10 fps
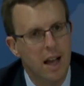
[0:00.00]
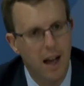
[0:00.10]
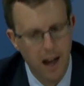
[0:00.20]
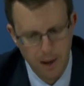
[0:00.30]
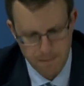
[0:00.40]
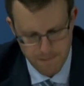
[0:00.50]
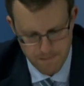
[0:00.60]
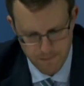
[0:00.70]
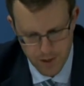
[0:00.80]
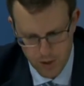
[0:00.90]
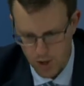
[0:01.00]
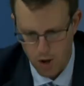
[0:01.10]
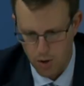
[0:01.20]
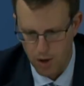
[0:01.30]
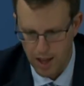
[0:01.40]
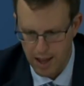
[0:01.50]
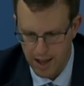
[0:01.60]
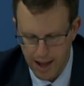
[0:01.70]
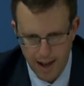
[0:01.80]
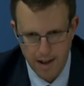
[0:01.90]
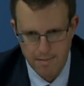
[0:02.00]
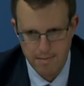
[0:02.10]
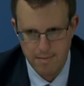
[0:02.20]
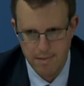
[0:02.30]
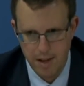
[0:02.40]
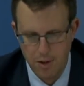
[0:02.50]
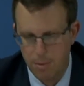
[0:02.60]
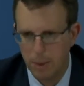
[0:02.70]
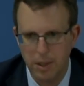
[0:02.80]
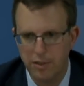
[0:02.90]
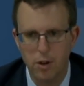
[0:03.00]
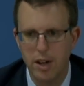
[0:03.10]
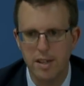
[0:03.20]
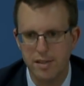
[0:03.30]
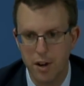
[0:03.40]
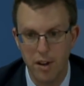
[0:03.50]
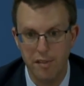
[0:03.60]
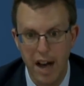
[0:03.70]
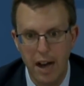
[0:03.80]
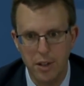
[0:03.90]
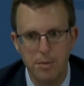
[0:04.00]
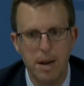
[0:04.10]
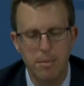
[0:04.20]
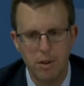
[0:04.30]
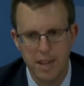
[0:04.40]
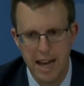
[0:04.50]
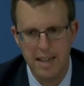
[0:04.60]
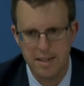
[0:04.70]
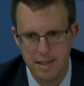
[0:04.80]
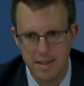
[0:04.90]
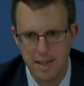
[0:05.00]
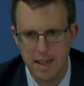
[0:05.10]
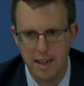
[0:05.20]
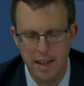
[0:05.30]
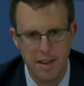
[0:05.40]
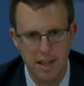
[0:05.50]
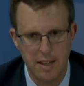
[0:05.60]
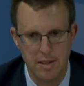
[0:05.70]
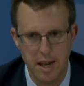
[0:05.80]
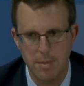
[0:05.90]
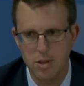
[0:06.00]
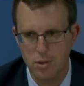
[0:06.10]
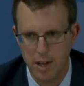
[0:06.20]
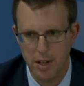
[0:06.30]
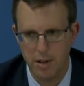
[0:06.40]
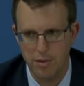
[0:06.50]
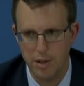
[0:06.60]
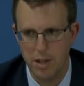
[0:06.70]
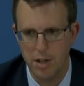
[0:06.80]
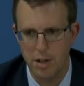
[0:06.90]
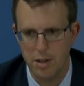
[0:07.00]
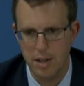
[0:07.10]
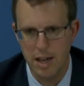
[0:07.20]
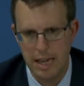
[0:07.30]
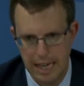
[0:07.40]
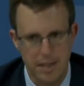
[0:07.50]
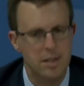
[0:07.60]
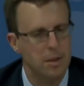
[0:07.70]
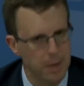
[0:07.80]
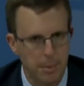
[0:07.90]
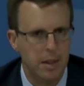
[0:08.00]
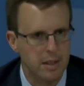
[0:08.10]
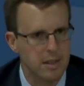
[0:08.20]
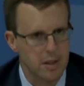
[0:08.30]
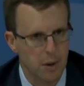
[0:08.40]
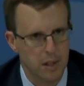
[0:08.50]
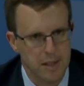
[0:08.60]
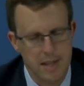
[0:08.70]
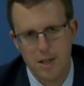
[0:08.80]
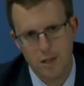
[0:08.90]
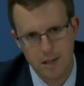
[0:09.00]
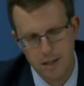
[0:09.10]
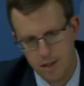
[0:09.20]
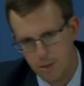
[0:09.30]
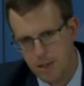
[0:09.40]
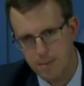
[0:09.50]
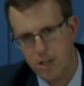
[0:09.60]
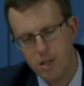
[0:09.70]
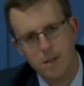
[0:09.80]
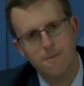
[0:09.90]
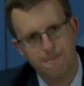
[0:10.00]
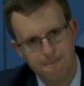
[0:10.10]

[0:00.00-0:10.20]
Um, so uh, the Republic of Korea is a very valued member of the ISTC, and I think has demonstrated over the years its commitment to the organization and to its mission.